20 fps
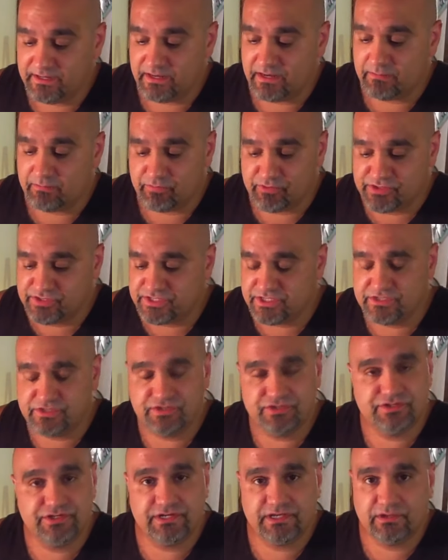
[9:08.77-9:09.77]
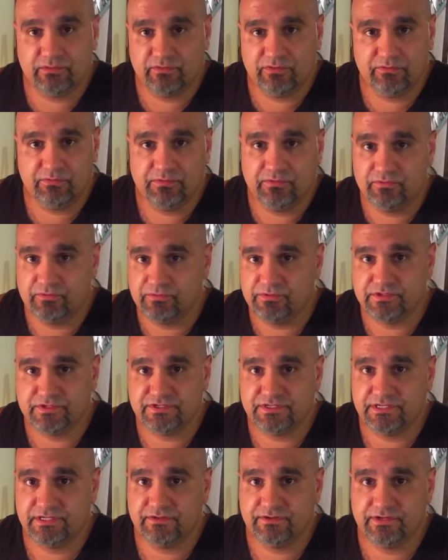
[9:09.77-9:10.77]
I appreciate you sticking with me through this
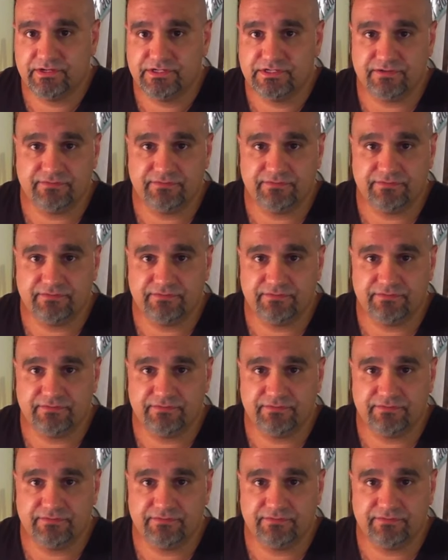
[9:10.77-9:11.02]
series.